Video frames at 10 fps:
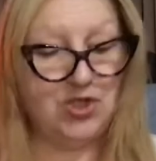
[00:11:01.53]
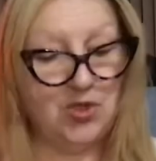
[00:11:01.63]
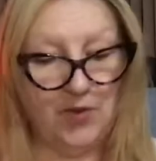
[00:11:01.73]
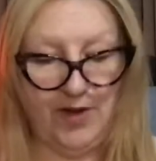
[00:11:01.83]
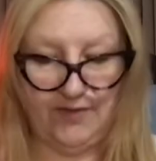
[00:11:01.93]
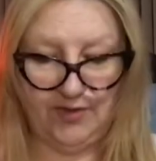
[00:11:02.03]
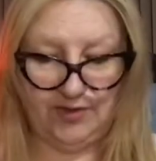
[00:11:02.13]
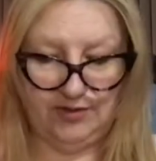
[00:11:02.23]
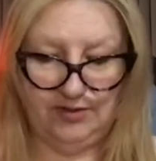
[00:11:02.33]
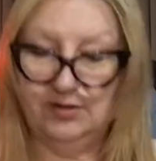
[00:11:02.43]
don't
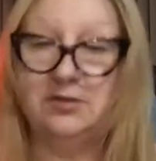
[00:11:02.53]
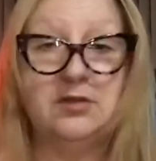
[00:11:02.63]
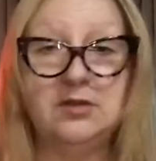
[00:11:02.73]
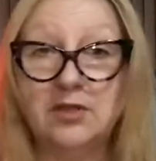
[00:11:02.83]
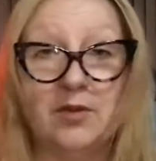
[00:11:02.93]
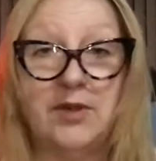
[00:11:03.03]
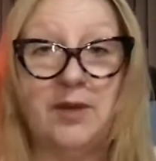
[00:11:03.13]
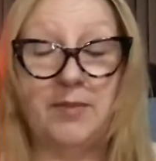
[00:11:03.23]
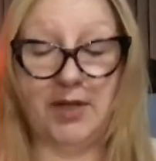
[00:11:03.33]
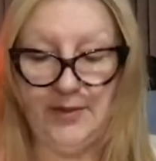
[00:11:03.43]
ever go
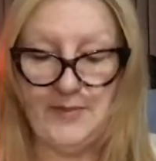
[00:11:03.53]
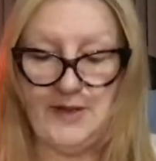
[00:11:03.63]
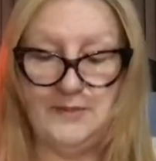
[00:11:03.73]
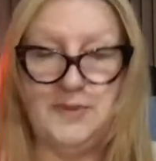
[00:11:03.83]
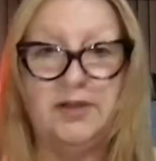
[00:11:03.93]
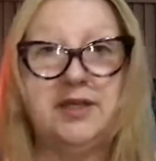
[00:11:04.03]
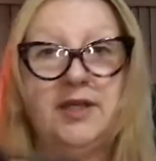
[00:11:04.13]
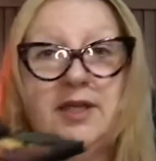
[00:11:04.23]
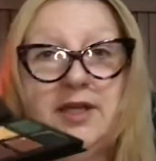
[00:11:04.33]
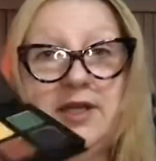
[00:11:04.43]
without makeup on, but
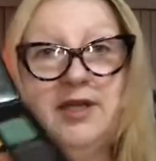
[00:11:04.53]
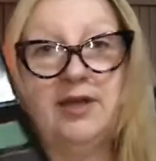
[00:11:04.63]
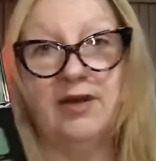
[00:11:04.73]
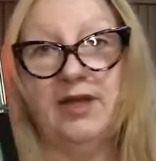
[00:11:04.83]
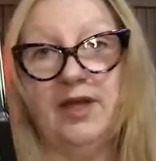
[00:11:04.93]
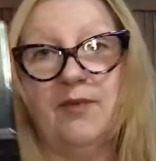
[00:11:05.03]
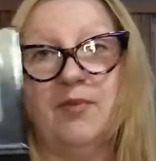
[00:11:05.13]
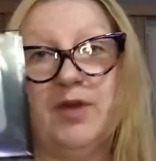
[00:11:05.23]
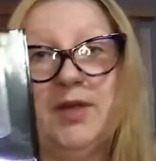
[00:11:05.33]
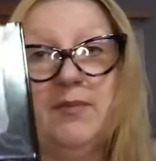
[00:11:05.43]
here I am
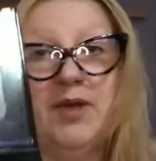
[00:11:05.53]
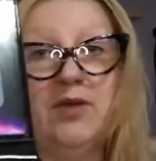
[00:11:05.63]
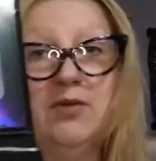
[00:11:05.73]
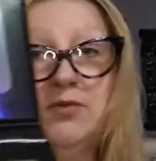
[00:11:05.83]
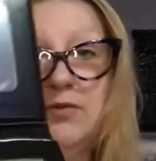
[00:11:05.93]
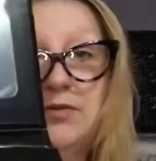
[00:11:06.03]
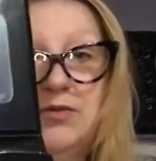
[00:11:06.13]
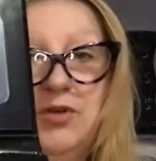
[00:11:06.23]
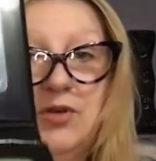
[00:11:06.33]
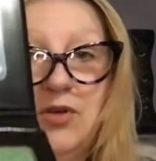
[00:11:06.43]
breaking my own
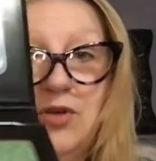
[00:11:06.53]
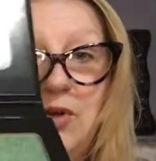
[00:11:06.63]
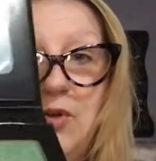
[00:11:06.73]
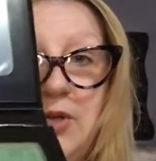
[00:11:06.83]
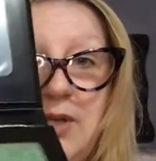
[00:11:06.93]
girl code.